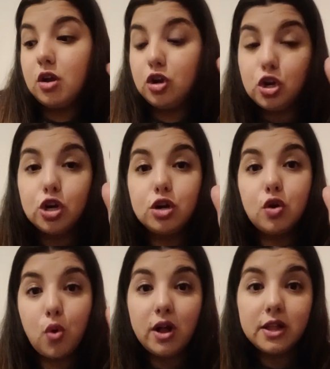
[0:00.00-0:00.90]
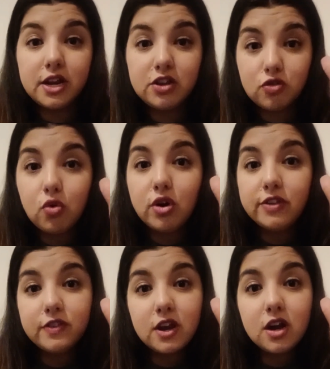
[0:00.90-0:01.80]
good quality
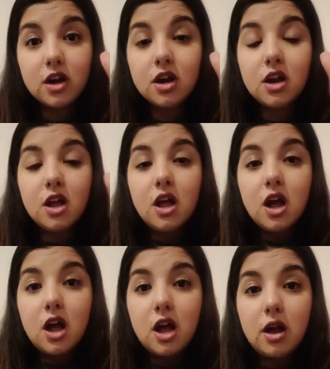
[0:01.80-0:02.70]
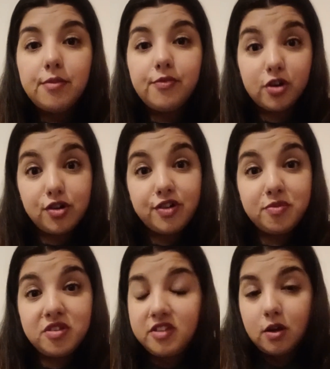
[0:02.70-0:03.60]
toys there for
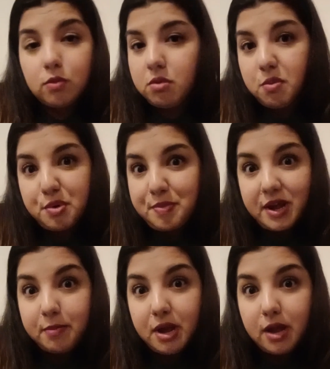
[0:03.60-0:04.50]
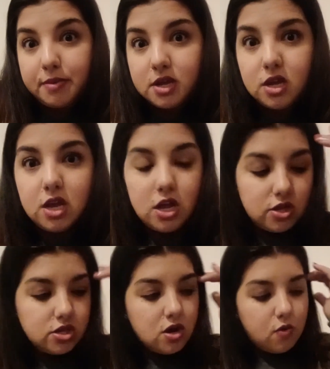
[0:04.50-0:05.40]
Christmas, like, we will pick them up.
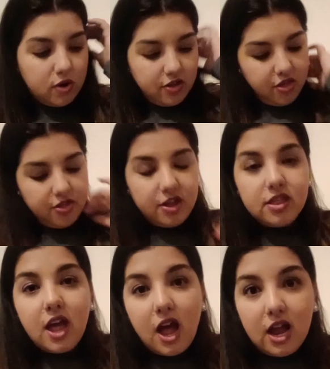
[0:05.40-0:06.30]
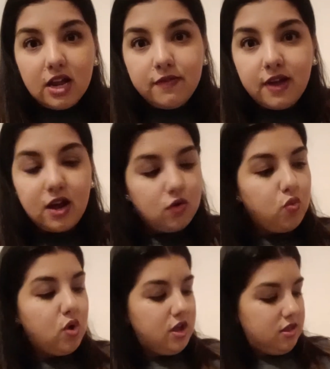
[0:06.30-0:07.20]
So one of the things that I found
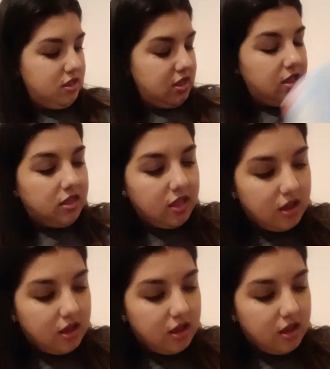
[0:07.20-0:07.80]
was this